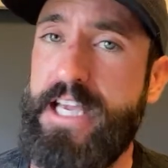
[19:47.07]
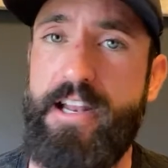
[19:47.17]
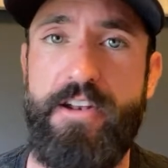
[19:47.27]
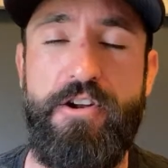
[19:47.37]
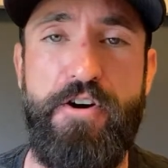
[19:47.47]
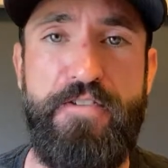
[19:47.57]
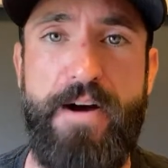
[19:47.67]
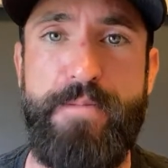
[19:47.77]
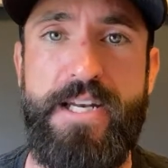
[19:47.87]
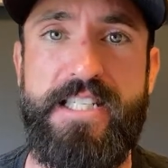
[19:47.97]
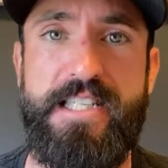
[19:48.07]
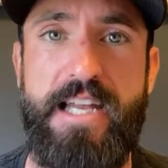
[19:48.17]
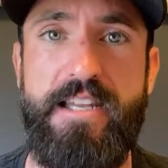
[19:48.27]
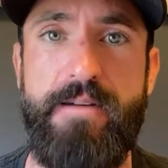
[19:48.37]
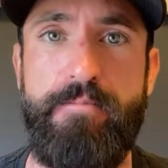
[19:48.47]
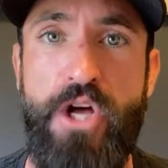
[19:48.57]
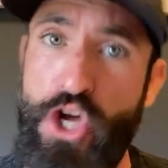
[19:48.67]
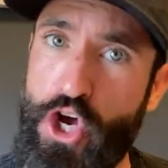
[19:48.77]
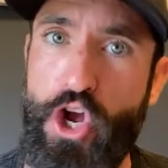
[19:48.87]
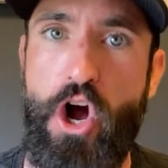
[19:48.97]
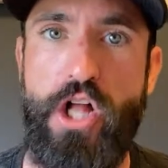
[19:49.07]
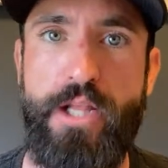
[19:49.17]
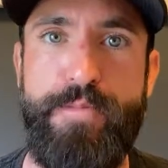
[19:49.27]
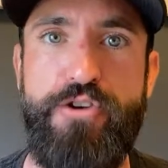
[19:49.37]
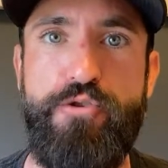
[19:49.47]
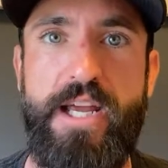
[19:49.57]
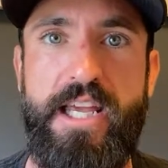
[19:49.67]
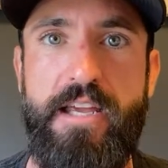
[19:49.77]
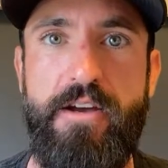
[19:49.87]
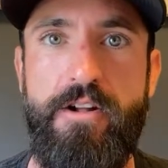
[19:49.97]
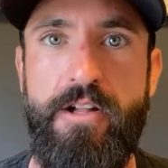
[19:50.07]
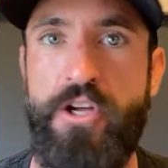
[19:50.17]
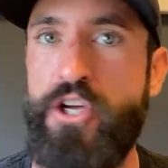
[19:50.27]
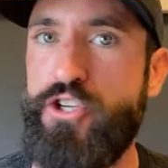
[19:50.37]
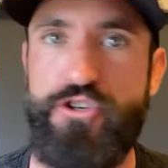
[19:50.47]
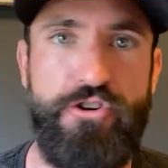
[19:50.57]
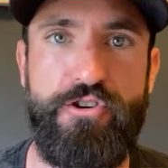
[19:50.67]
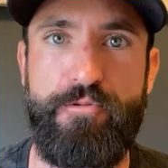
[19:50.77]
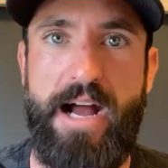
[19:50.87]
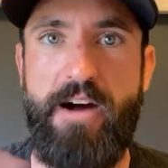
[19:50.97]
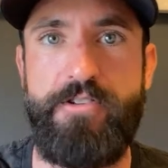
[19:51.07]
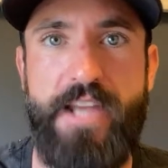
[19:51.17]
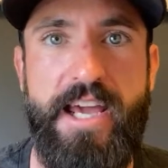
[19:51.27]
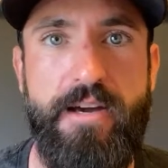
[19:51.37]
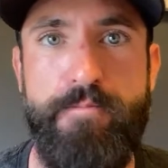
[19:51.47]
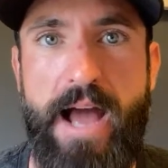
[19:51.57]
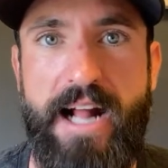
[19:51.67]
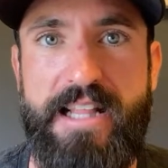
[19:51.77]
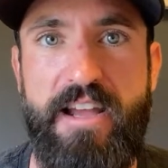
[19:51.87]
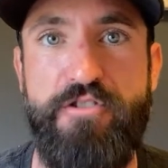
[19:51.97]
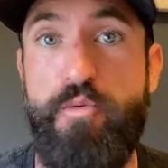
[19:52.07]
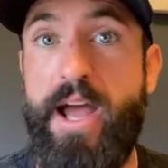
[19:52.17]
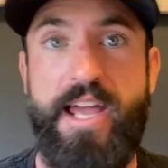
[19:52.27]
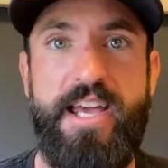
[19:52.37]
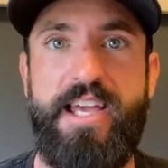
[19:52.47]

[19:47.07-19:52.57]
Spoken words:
He doesn't know if I'm going to send him, call him into a heel, turn around, take him back the other way.